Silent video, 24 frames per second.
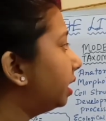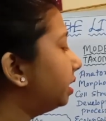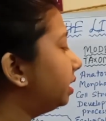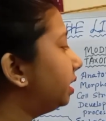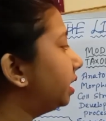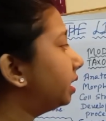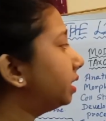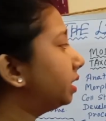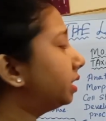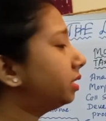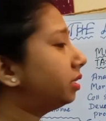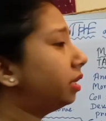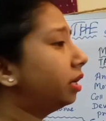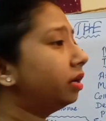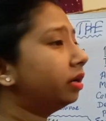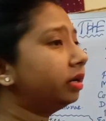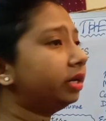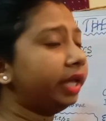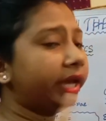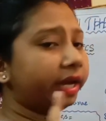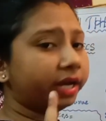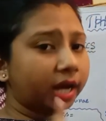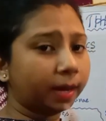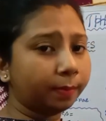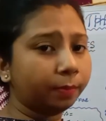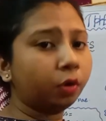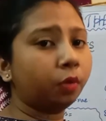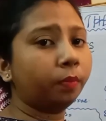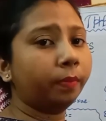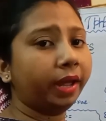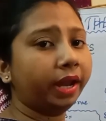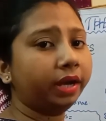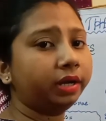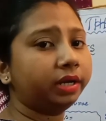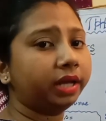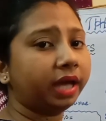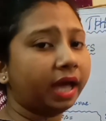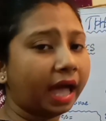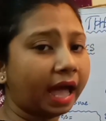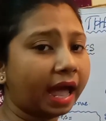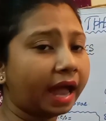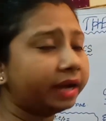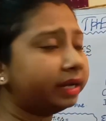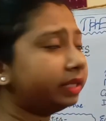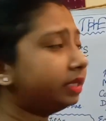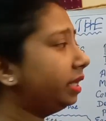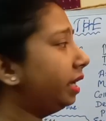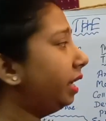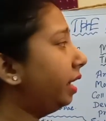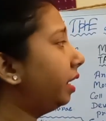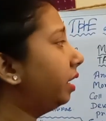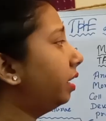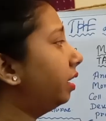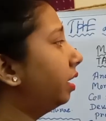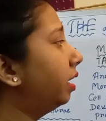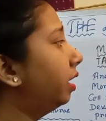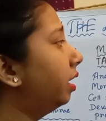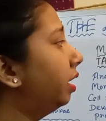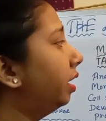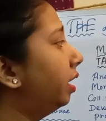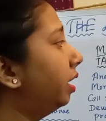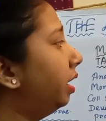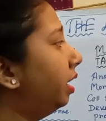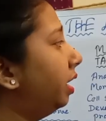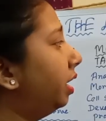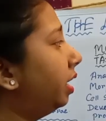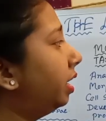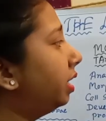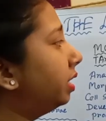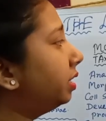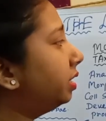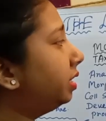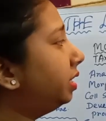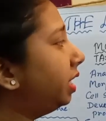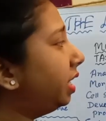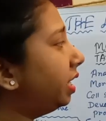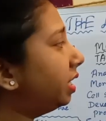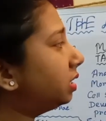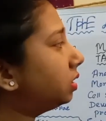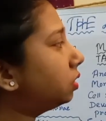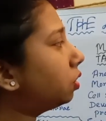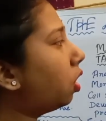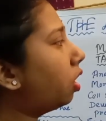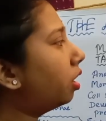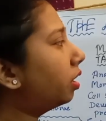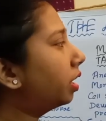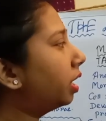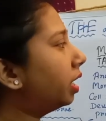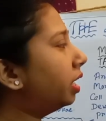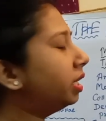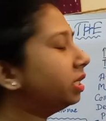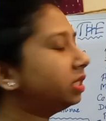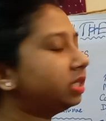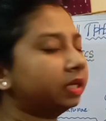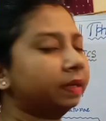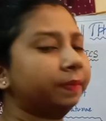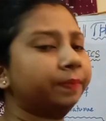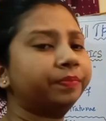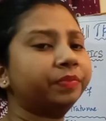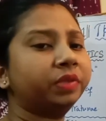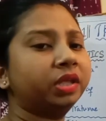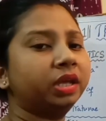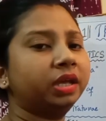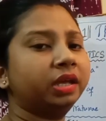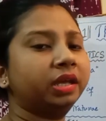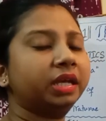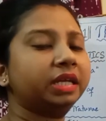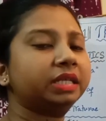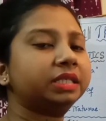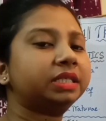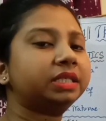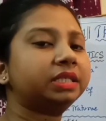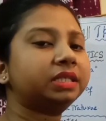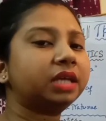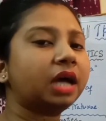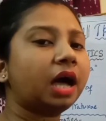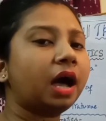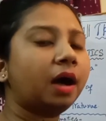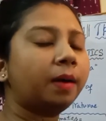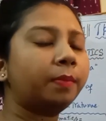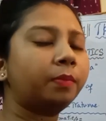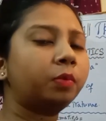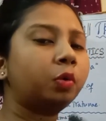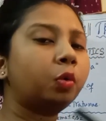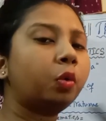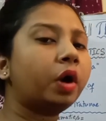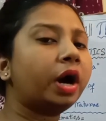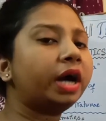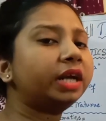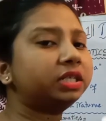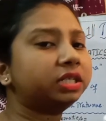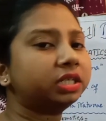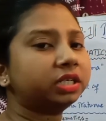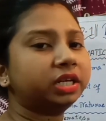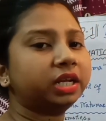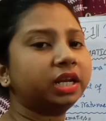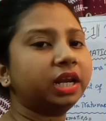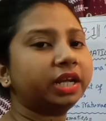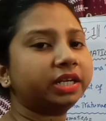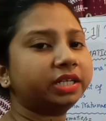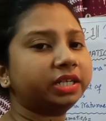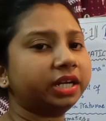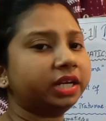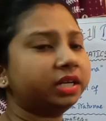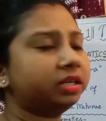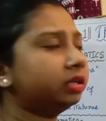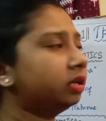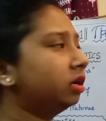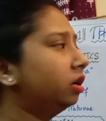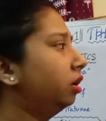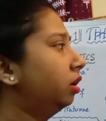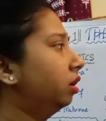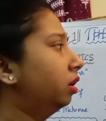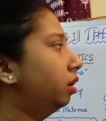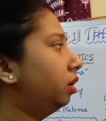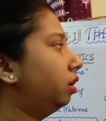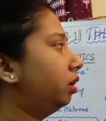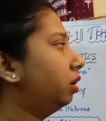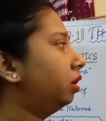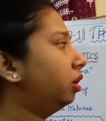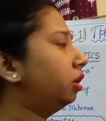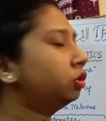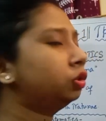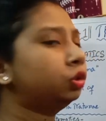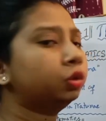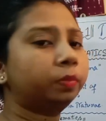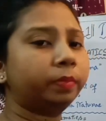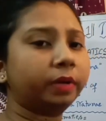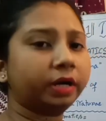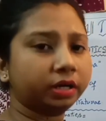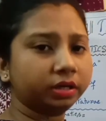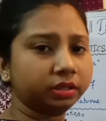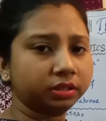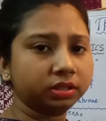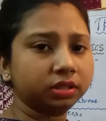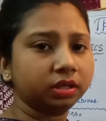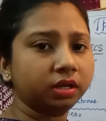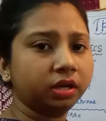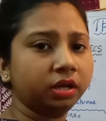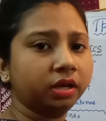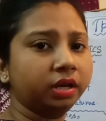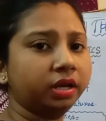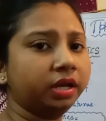Just take a moment and think, this organism is somewhat related to birds.